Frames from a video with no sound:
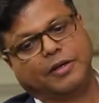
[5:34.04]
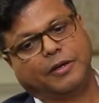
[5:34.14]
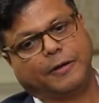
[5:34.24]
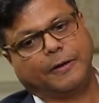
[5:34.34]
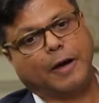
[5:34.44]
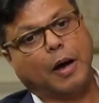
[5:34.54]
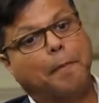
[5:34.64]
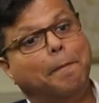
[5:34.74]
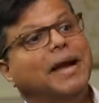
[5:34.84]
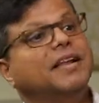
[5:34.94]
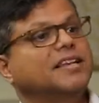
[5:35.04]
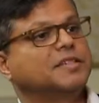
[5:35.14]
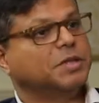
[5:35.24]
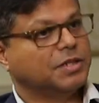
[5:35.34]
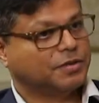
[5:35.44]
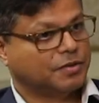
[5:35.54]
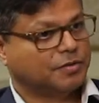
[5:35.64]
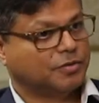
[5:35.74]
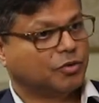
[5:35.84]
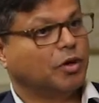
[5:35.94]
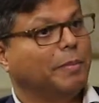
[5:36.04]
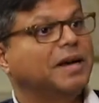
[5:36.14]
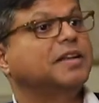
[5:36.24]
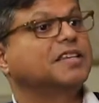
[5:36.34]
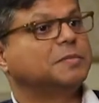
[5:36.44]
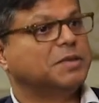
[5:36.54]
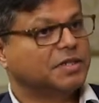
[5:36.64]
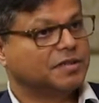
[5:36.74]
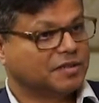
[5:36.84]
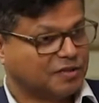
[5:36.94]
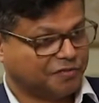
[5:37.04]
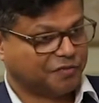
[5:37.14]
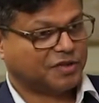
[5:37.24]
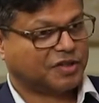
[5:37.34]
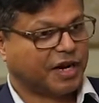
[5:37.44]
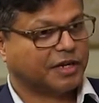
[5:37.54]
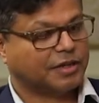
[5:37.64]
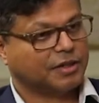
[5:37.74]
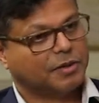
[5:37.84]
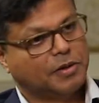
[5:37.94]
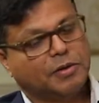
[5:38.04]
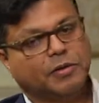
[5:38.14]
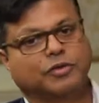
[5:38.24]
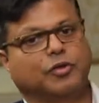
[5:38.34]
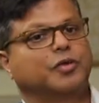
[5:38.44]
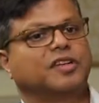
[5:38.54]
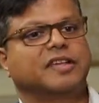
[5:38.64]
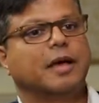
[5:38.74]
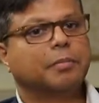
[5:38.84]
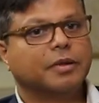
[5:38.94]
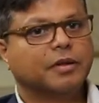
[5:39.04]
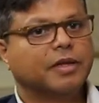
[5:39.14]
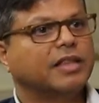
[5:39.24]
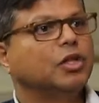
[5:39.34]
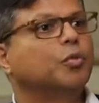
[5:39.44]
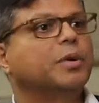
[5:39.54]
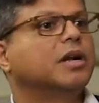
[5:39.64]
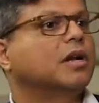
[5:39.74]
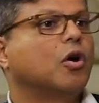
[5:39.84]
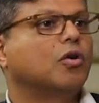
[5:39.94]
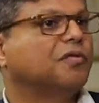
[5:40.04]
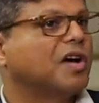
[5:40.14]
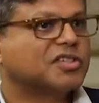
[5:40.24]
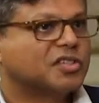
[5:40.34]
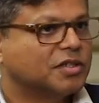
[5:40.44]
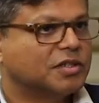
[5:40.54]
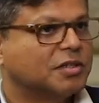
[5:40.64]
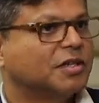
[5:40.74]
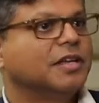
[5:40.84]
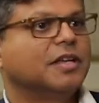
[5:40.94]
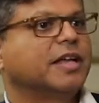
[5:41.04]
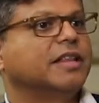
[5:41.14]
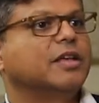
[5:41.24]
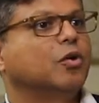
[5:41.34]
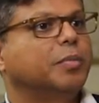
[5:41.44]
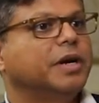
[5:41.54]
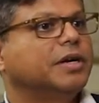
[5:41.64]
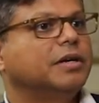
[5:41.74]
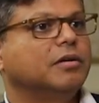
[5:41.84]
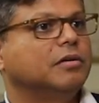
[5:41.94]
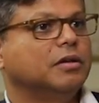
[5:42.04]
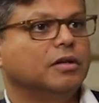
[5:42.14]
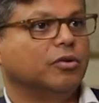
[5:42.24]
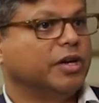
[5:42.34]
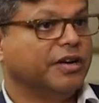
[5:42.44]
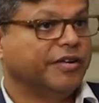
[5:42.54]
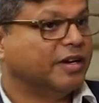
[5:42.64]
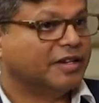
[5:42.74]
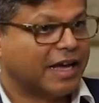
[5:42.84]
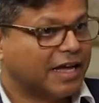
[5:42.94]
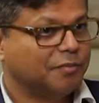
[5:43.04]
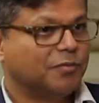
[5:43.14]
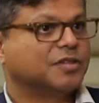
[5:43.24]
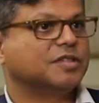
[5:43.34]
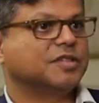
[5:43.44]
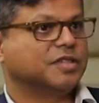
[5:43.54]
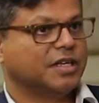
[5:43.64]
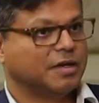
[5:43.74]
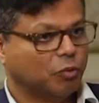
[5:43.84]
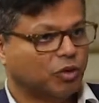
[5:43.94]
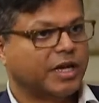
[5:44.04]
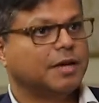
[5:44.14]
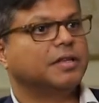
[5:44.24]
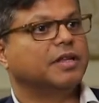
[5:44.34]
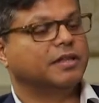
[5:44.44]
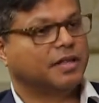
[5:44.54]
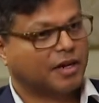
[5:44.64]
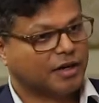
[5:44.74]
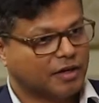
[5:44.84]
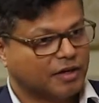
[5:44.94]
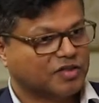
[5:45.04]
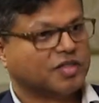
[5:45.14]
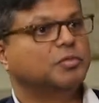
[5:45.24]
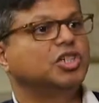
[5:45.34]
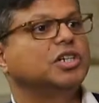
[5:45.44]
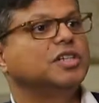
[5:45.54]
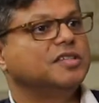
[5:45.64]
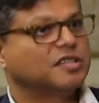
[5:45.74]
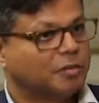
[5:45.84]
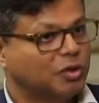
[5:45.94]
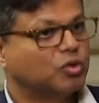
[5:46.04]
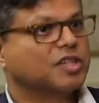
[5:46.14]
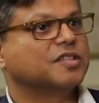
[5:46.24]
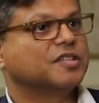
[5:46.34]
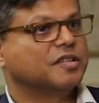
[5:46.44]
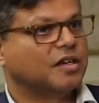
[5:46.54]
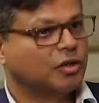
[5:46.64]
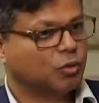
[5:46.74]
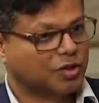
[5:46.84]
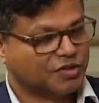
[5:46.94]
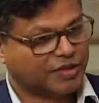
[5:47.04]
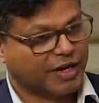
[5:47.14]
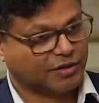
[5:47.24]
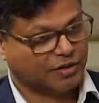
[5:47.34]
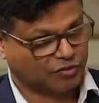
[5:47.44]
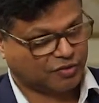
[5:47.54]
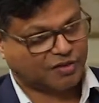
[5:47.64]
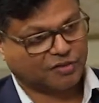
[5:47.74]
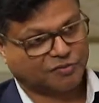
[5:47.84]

a better experience. So a better experience is the first category. So for example, can they open an account faster? Can they open it in real time versus taking more time? And there are some journeys, some use cases that are towards that. So that's the